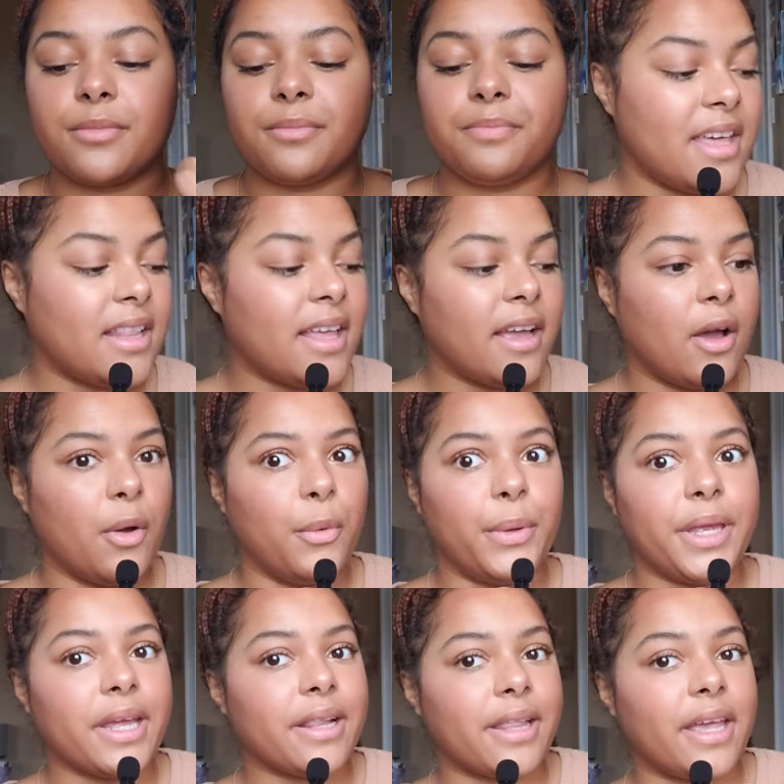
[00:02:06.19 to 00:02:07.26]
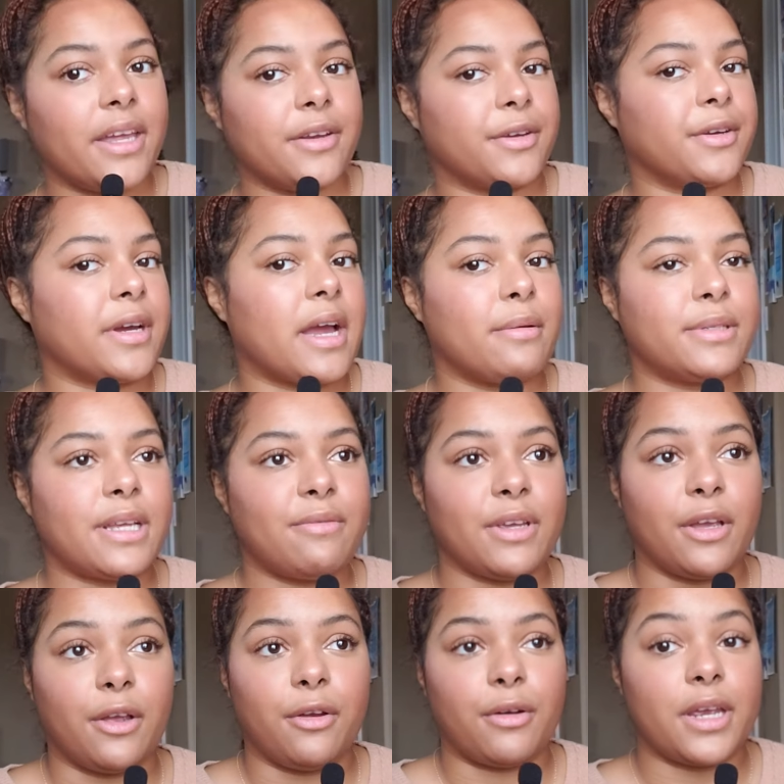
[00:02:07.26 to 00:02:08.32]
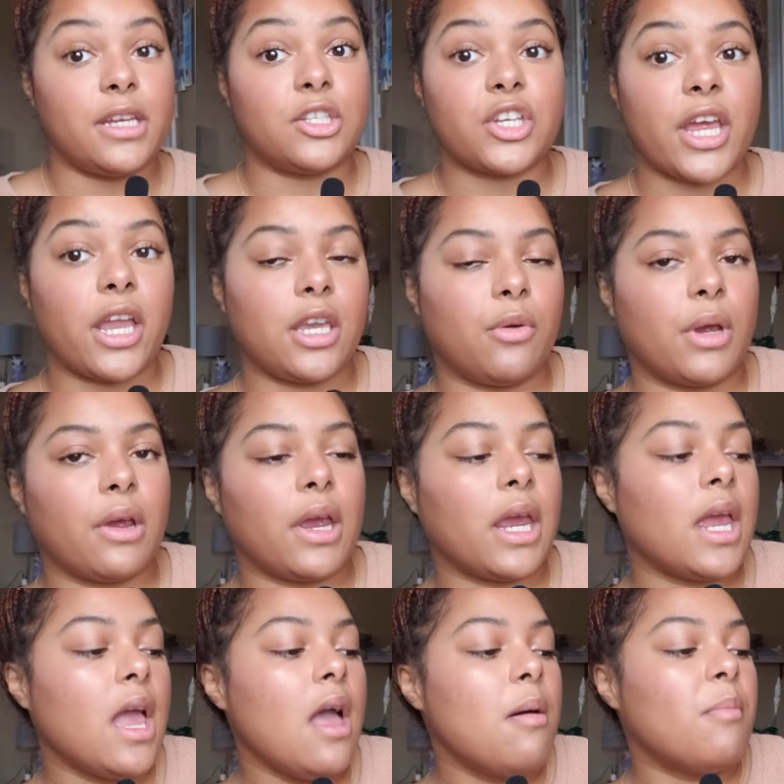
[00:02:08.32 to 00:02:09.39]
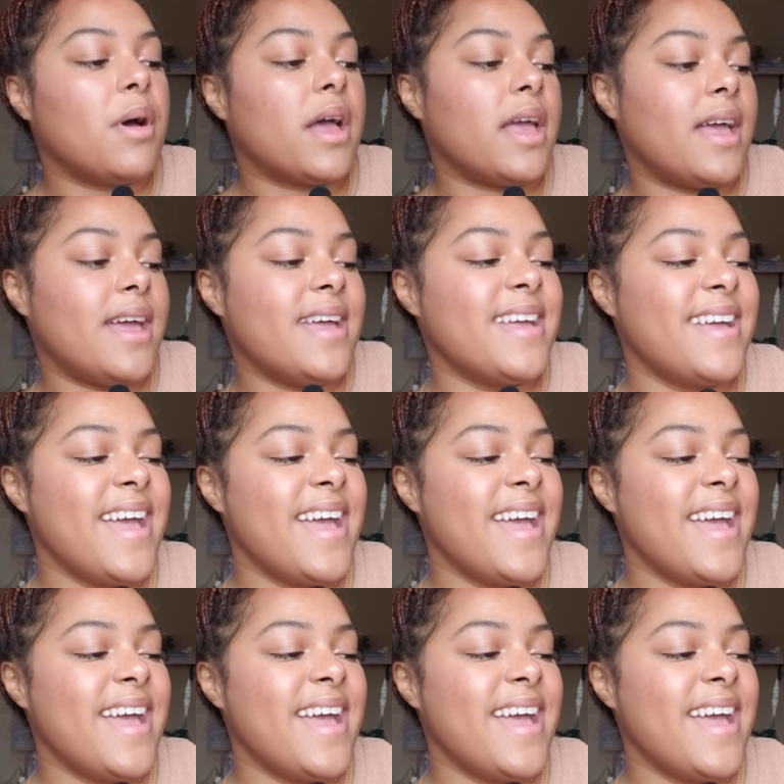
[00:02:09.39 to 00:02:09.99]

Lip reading: I think like a week later, I was having a great January, but